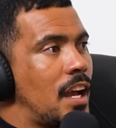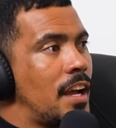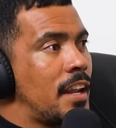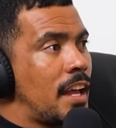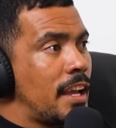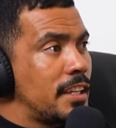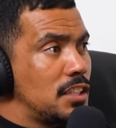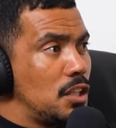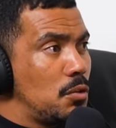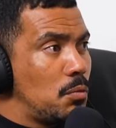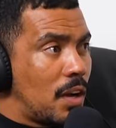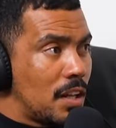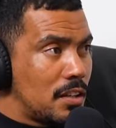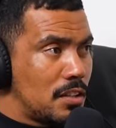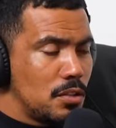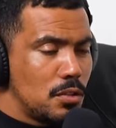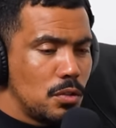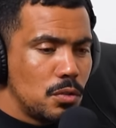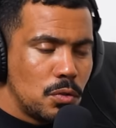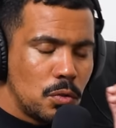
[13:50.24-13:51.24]
And I actually
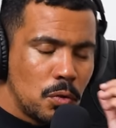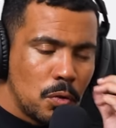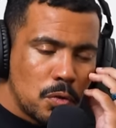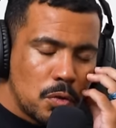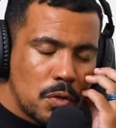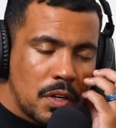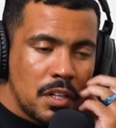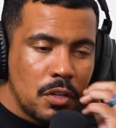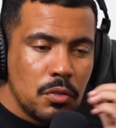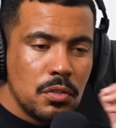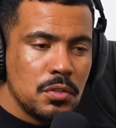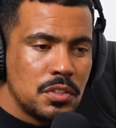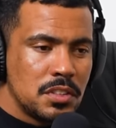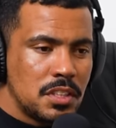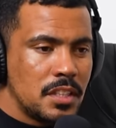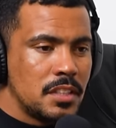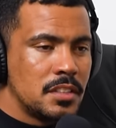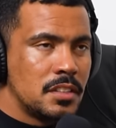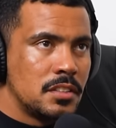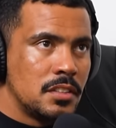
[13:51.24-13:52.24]
wanted to talk to you. I know you
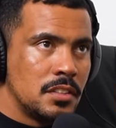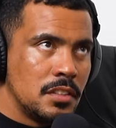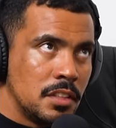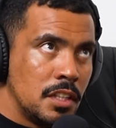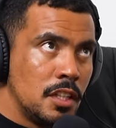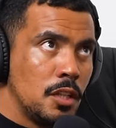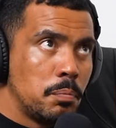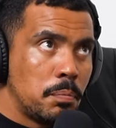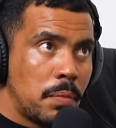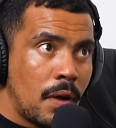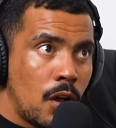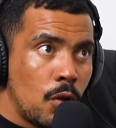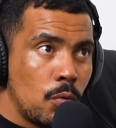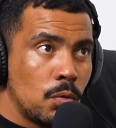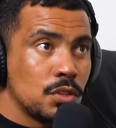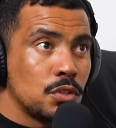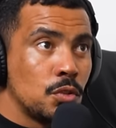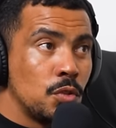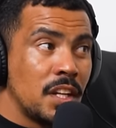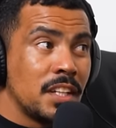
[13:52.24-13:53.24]
said Neil Powell
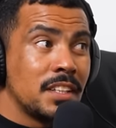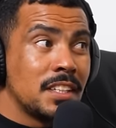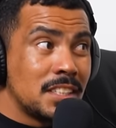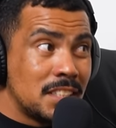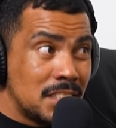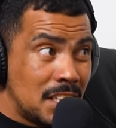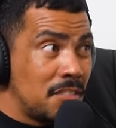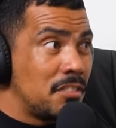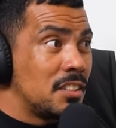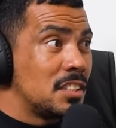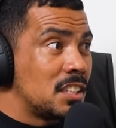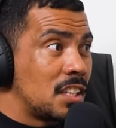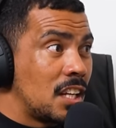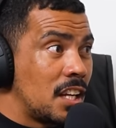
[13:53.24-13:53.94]
was good at the sevens,